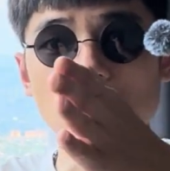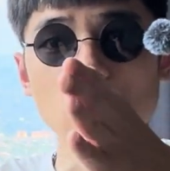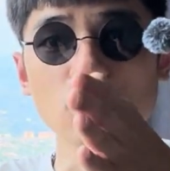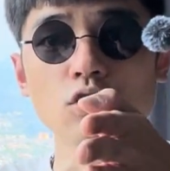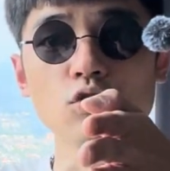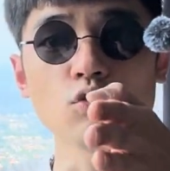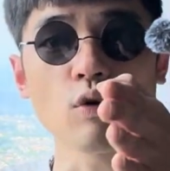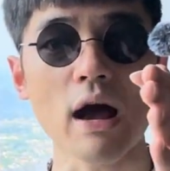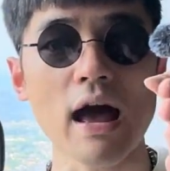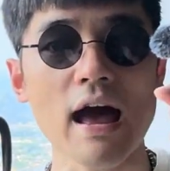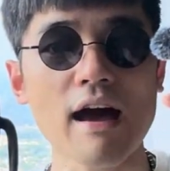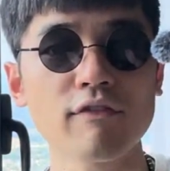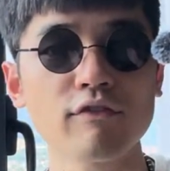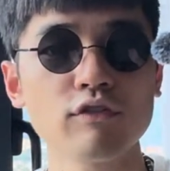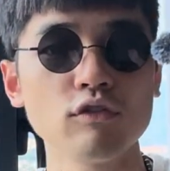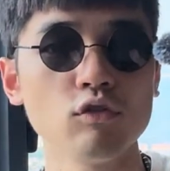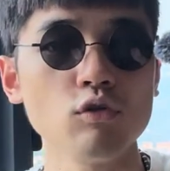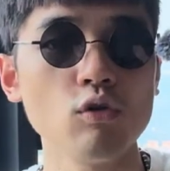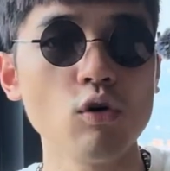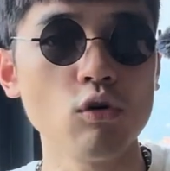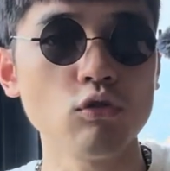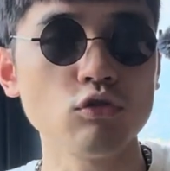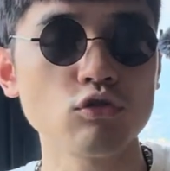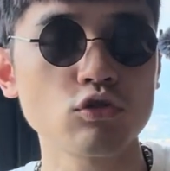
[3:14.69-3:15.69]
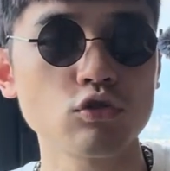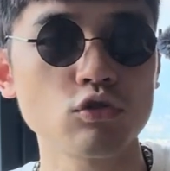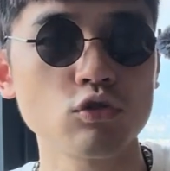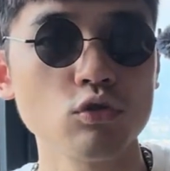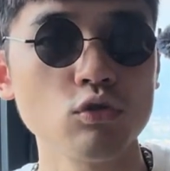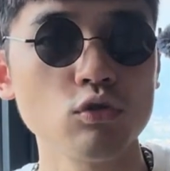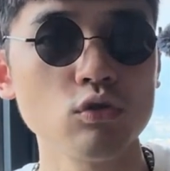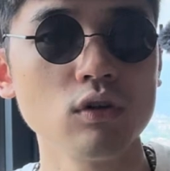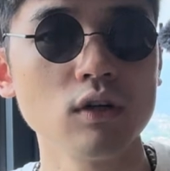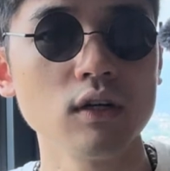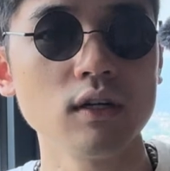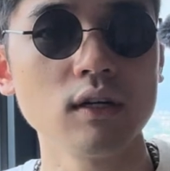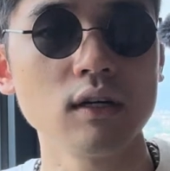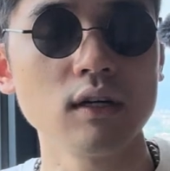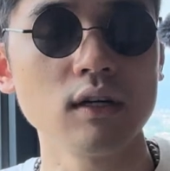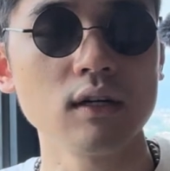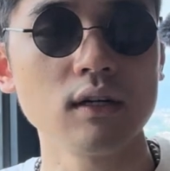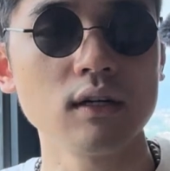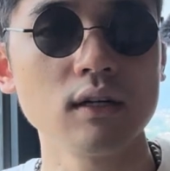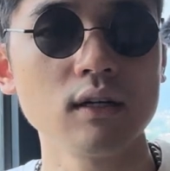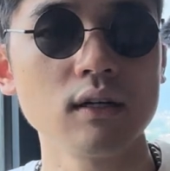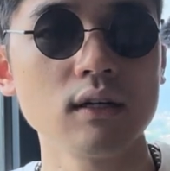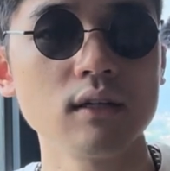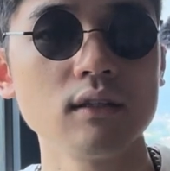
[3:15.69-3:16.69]
you have to go through
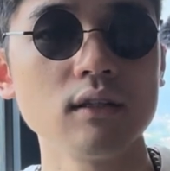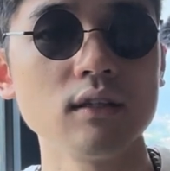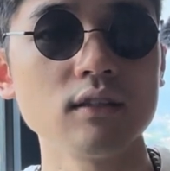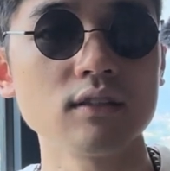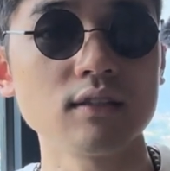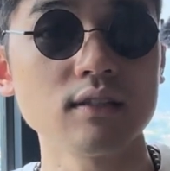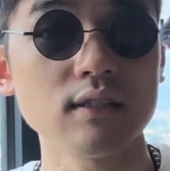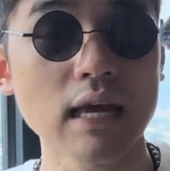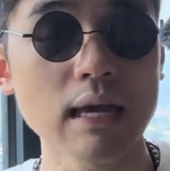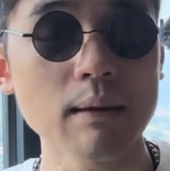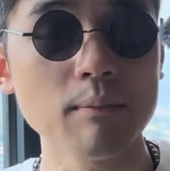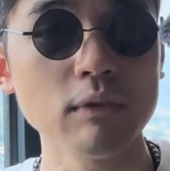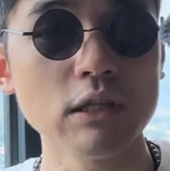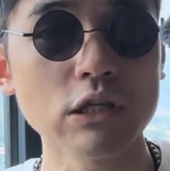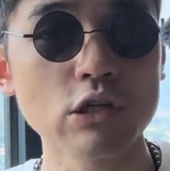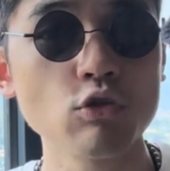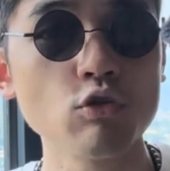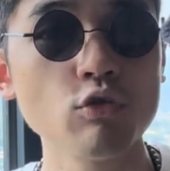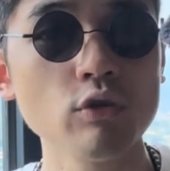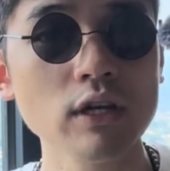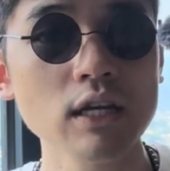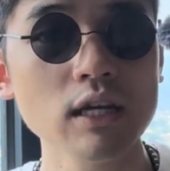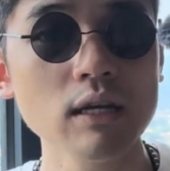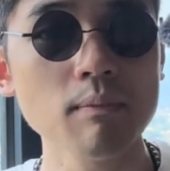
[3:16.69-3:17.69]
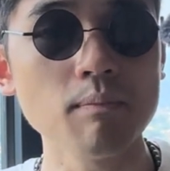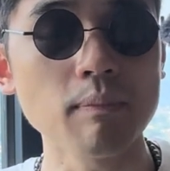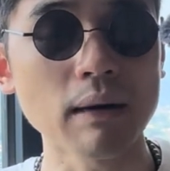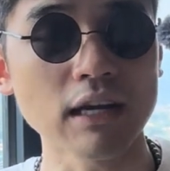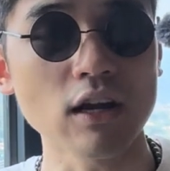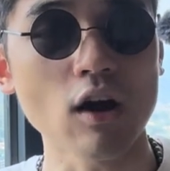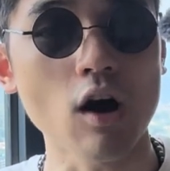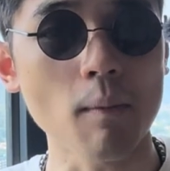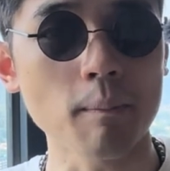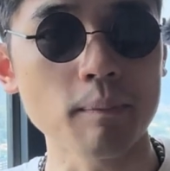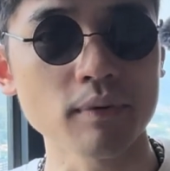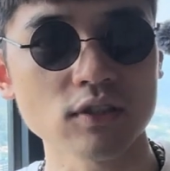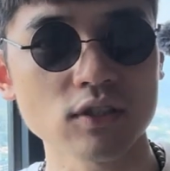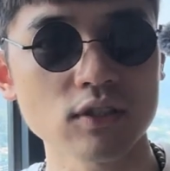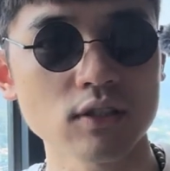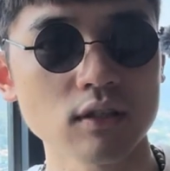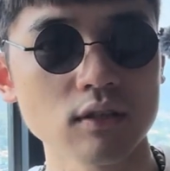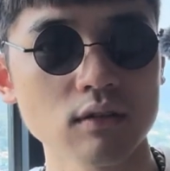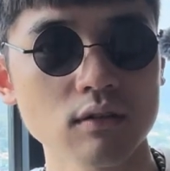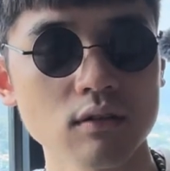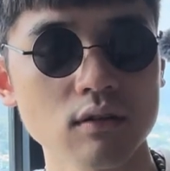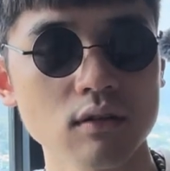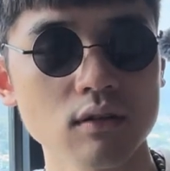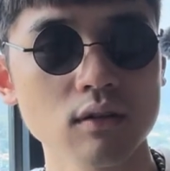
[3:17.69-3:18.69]
the same degree but
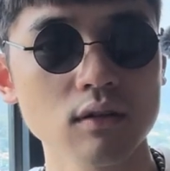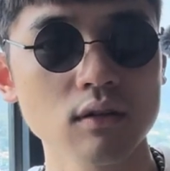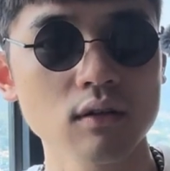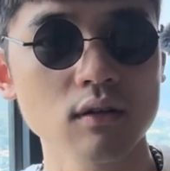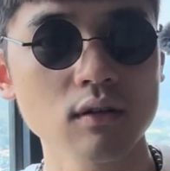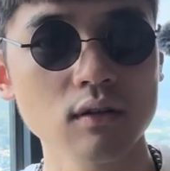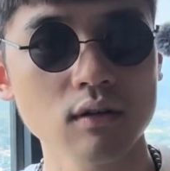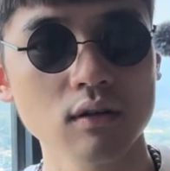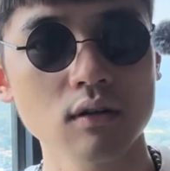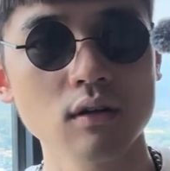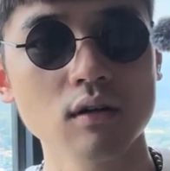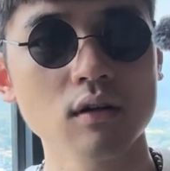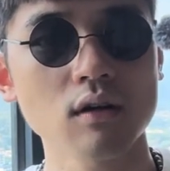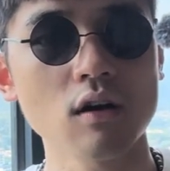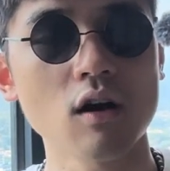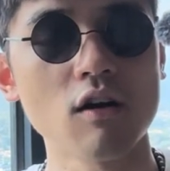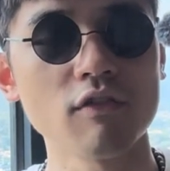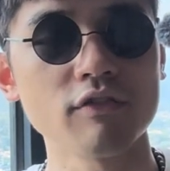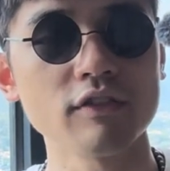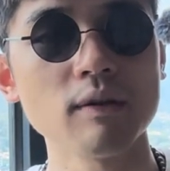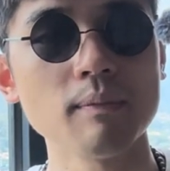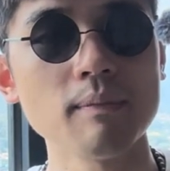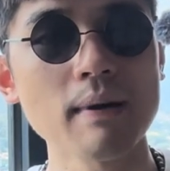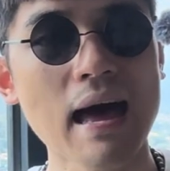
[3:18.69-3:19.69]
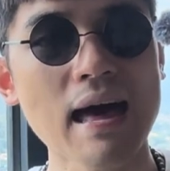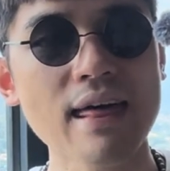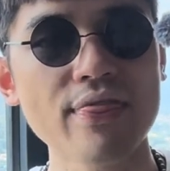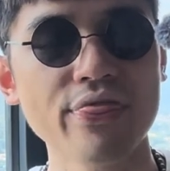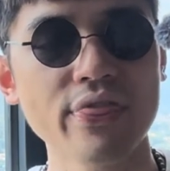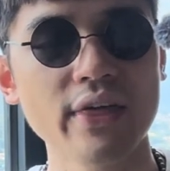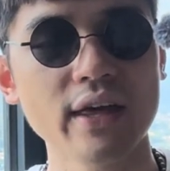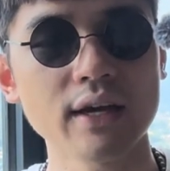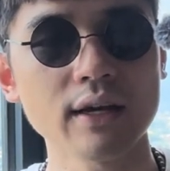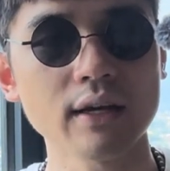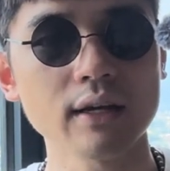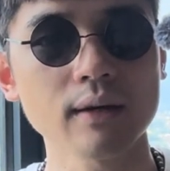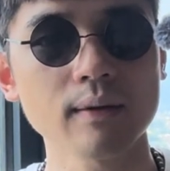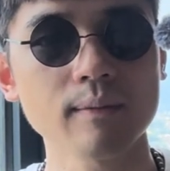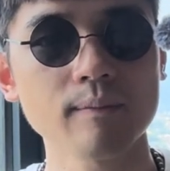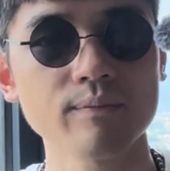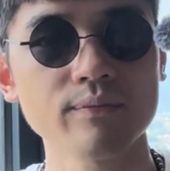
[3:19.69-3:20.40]
opposite of the bad thing,